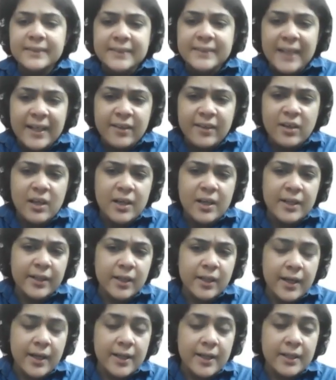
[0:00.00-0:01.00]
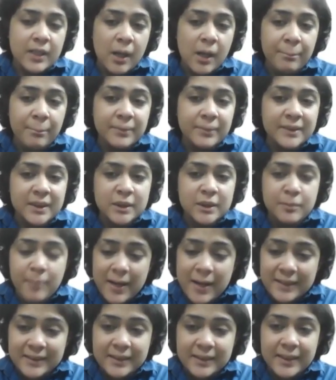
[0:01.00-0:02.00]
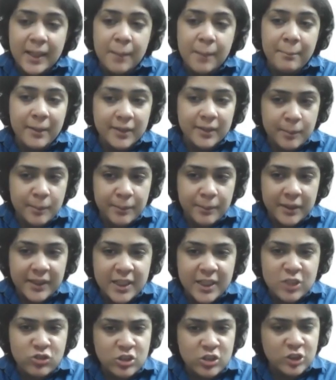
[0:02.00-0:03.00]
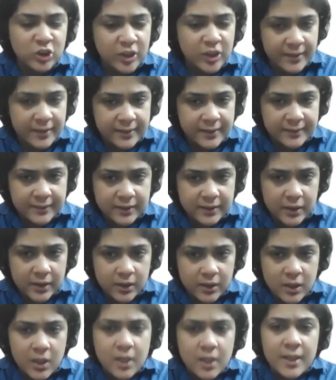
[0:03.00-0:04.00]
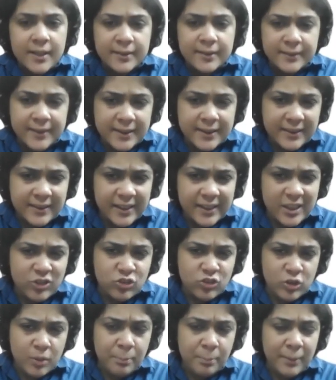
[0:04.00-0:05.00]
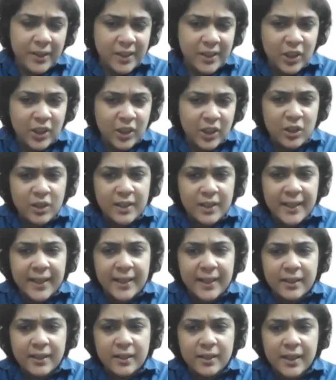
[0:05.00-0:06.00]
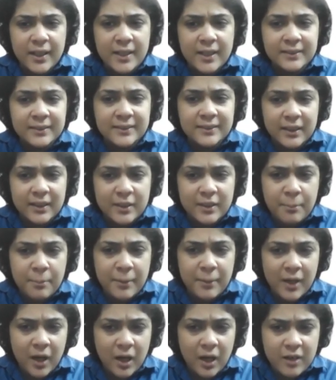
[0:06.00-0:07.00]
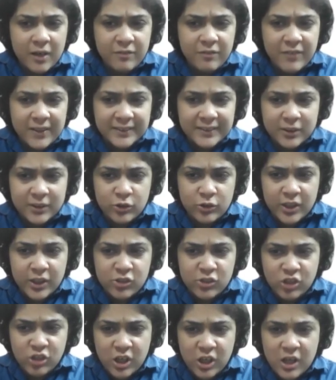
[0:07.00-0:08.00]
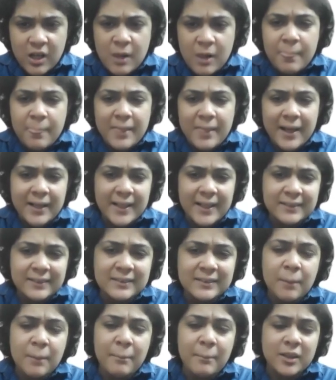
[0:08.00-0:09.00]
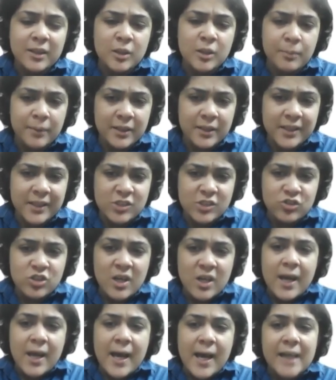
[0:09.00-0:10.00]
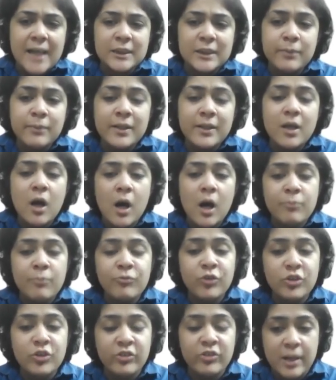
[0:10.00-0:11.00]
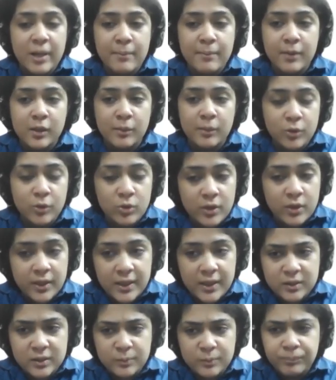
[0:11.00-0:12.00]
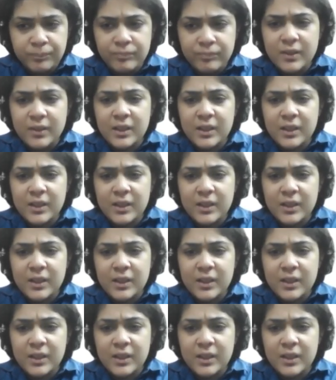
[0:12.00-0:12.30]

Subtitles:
Central India encompasses present-day Madhya Pradesh and Chhattisgarh. This region, particularly in southern Bihar, western Odisha, and eastern Madhya Pradesh, has been a hub for tribal communities.